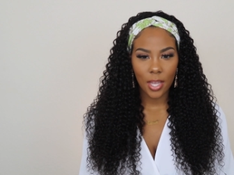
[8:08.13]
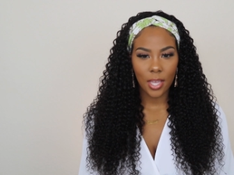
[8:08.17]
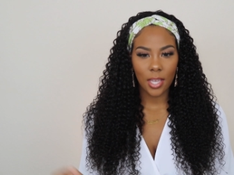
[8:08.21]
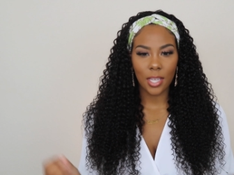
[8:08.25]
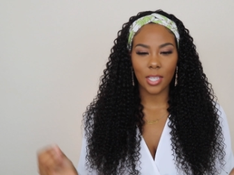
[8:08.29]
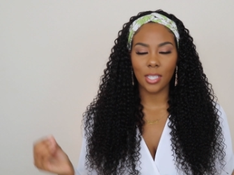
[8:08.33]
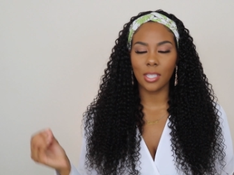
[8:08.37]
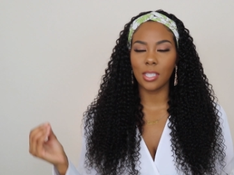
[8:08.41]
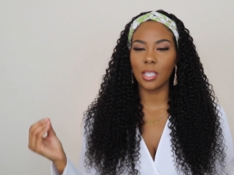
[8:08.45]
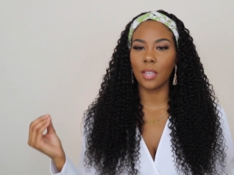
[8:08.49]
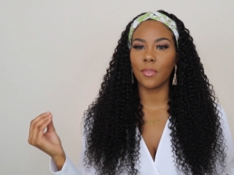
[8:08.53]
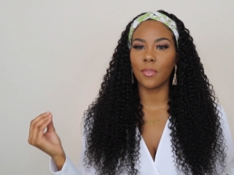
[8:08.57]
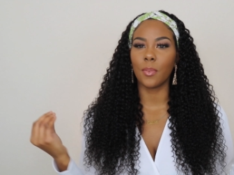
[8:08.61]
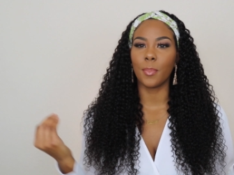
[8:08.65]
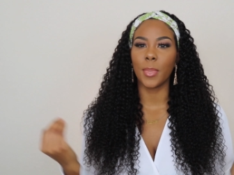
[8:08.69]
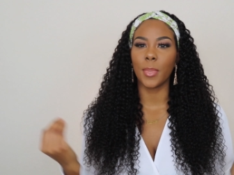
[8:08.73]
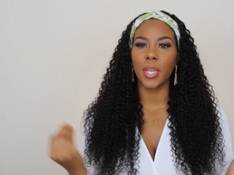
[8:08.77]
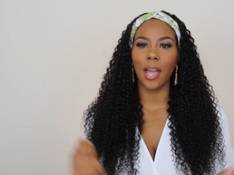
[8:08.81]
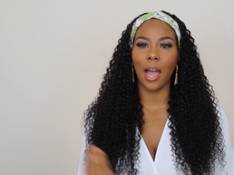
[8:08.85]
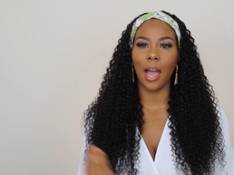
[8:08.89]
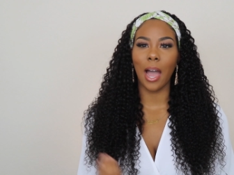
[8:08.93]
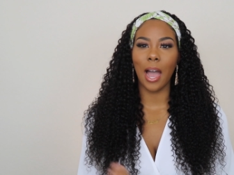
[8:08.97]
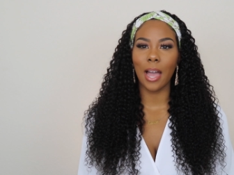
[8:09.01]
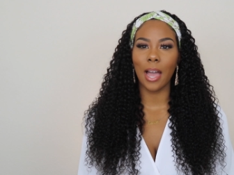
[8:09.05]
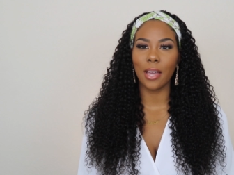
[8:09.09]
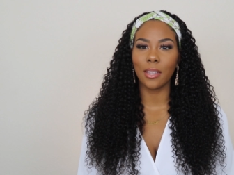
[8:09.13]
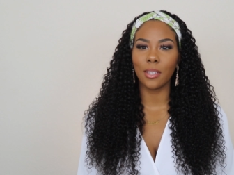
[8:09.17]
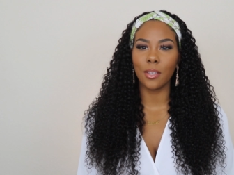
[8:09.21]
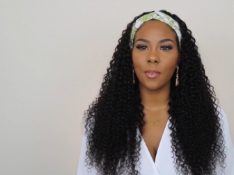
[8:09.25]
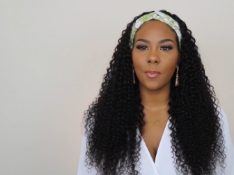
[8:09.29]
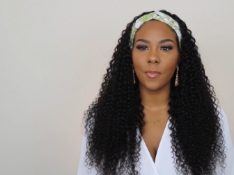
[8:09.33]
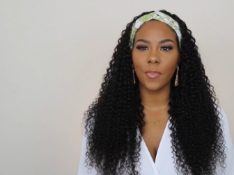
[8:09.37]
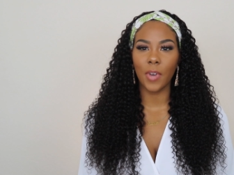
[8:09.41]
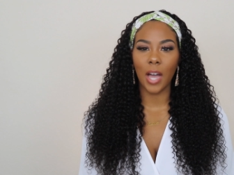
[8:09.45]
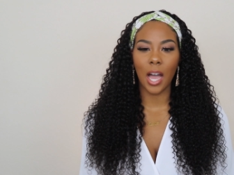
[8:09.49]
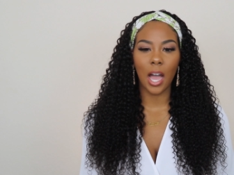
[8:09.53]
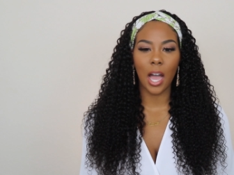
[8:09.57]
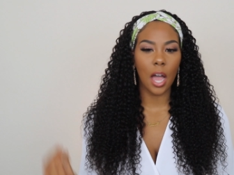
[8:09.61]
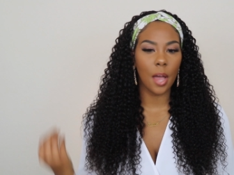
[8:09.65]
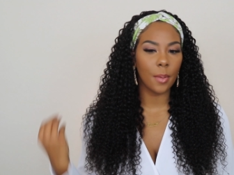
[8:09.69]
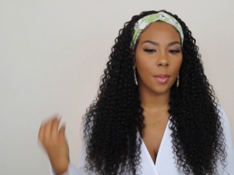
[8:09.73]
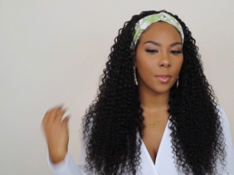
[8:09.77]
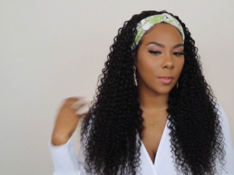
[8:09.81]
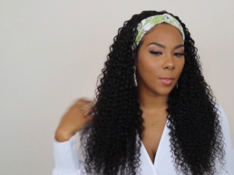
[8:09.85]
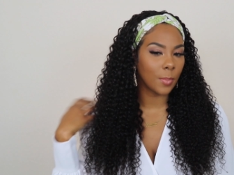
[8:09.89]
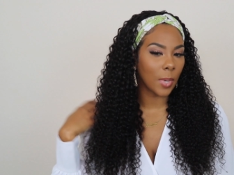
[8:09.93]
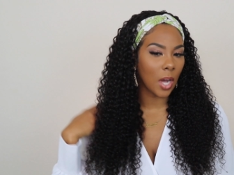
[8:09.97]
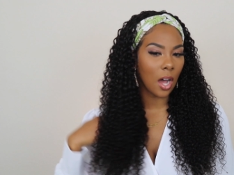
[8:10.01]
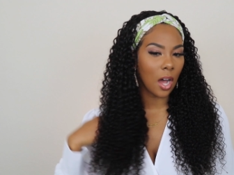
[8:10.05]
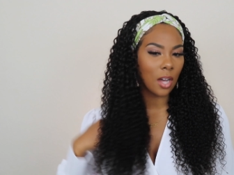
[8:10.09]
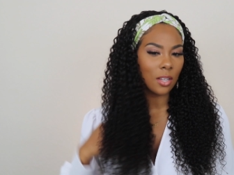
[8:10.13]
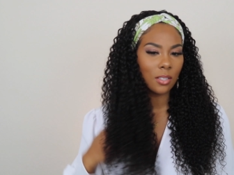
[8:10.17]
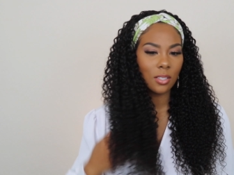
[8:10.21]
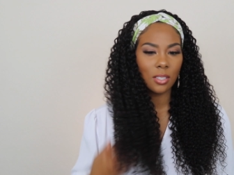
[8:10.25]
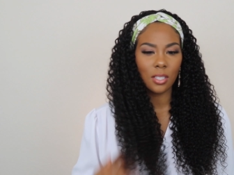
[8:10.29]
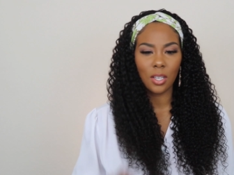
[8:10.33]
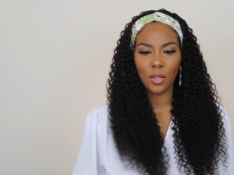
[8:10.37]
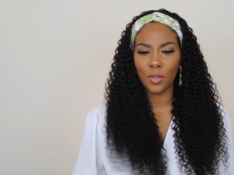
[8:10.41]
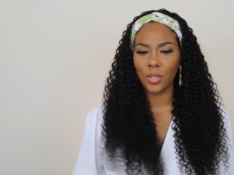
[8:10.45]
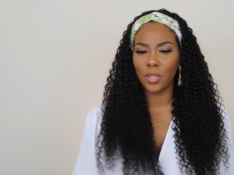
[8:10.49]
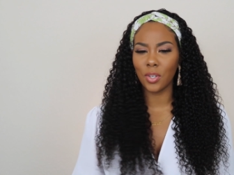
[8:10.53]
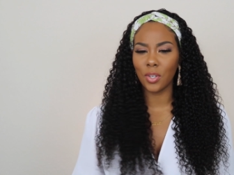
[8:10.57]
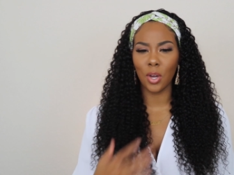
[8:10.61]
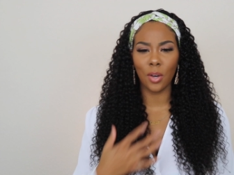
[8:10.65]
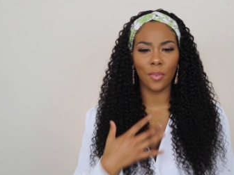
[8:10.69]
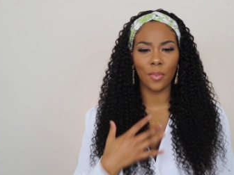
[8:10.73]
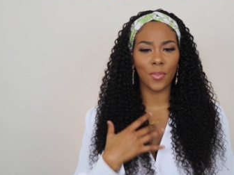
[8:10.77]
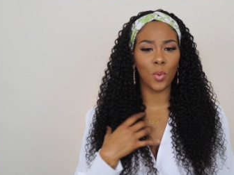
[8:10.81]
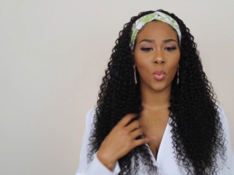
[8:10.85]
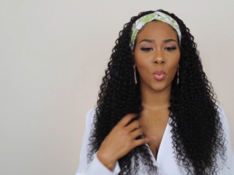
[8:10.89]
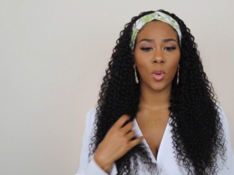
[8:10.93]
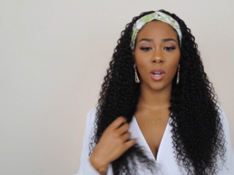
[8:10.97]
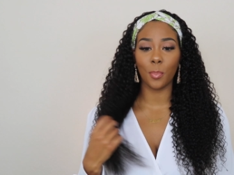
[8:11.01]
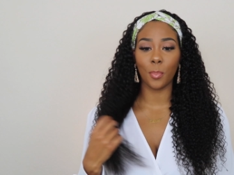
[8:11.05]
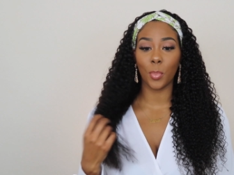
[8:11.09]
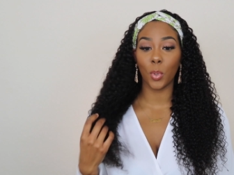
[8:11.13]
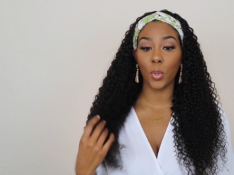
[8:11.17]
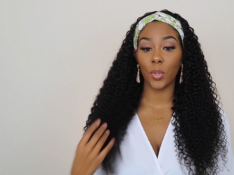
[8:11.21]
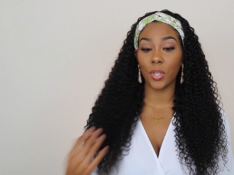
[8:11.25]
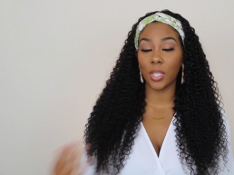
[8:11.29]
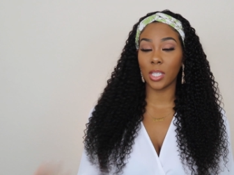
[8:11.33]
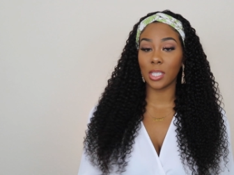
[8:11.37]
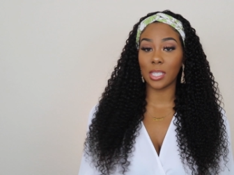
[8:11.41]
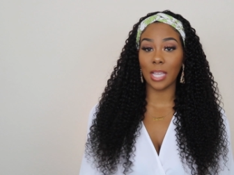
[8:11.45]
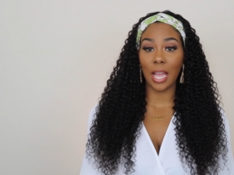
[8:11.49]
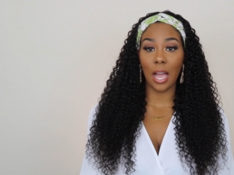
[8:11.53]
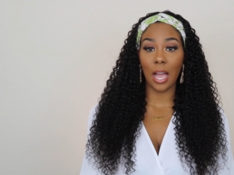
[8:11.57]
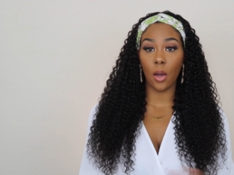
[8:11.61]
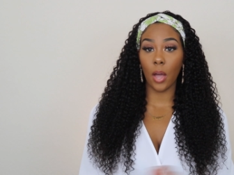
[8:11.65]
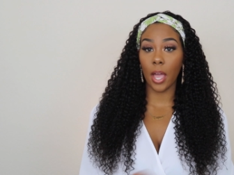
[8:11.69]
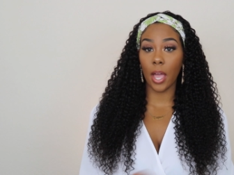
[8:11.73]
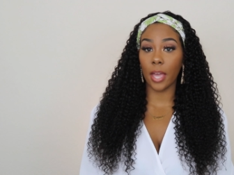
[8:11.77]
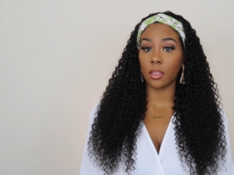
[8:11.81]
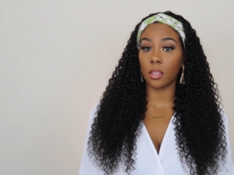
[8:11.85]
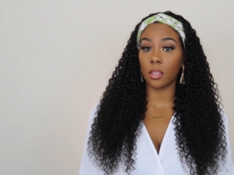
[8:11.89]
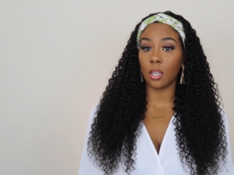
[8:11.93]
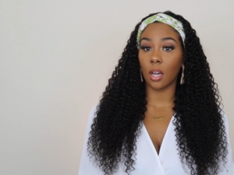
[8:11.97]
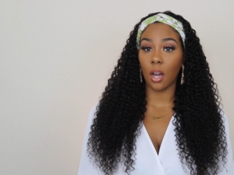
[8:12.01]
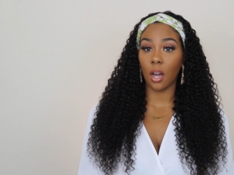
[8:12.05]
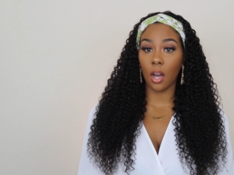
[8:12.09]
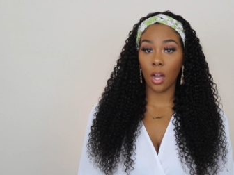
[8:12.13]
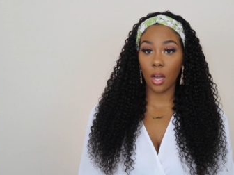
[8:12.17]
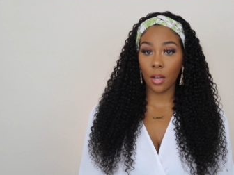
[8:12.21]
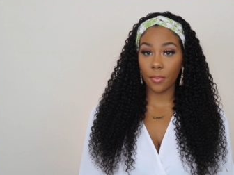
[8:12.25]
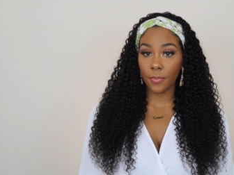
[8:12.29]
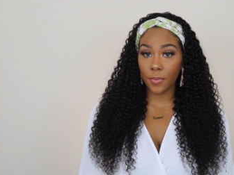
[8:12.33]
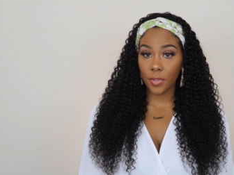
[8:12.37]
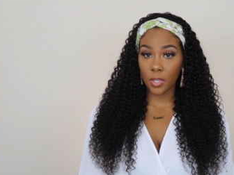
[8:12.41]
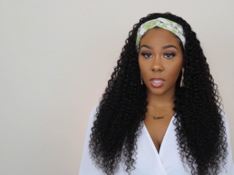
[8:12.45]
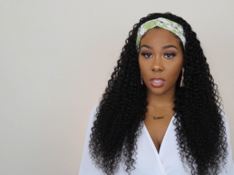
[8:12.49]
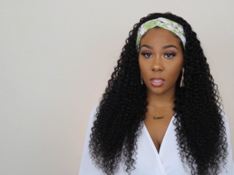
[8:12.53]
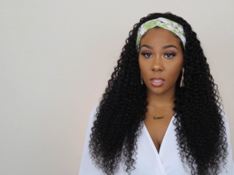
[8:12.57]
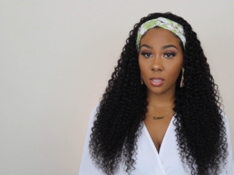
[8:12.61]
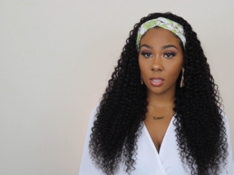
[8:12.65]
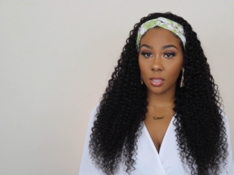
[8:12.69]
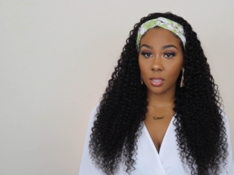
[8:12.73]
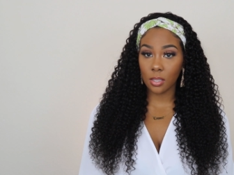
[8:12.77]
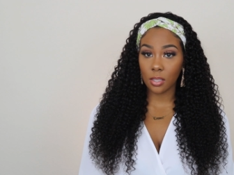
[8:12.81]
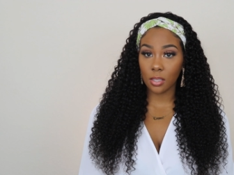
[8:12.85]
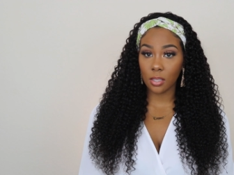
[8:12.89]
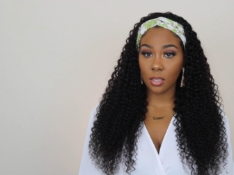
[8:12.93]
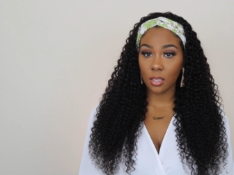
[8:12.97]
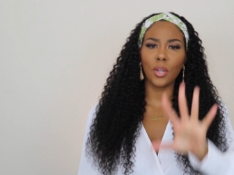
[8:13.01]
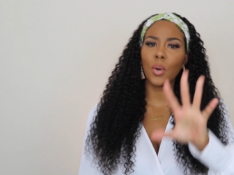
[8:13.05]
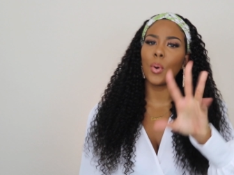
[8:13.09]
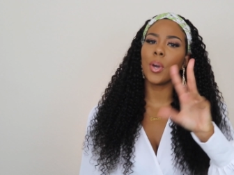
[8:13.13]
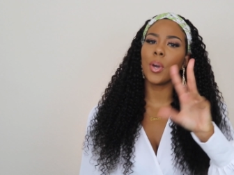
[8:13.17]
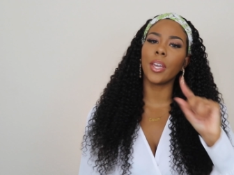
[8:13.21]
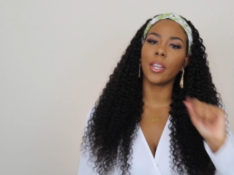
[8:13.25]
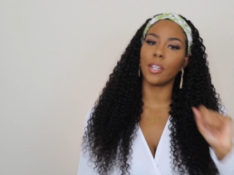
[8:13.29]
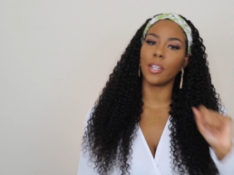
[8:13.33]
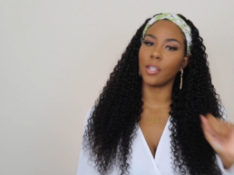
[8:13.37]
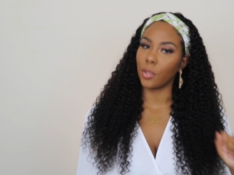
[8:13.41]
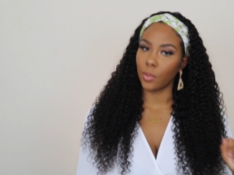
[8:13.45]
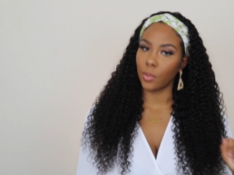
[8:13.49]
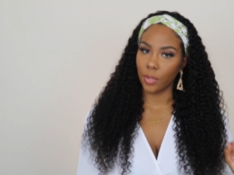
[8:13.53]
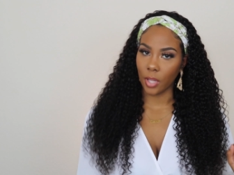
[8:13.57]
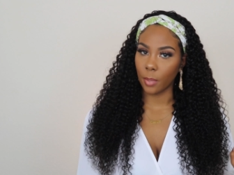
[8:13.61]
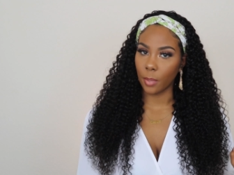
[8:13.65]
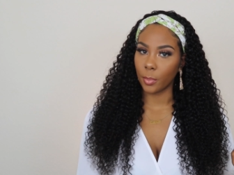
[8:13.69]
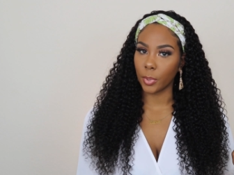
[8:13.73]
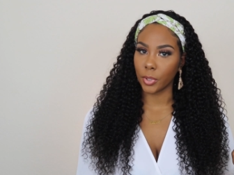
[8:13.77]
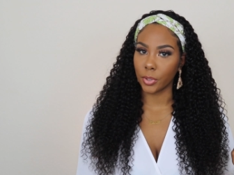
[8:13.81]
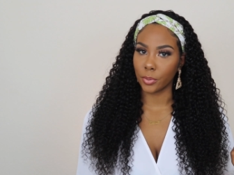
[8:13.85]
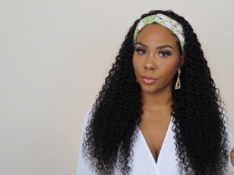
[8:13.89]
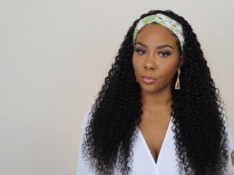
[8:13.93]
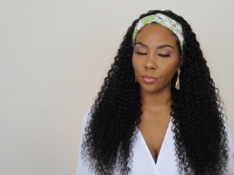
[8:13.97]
It's giving me island vibes, but also, you know, if you want to pull this out at the office, go ahead and do that, boo.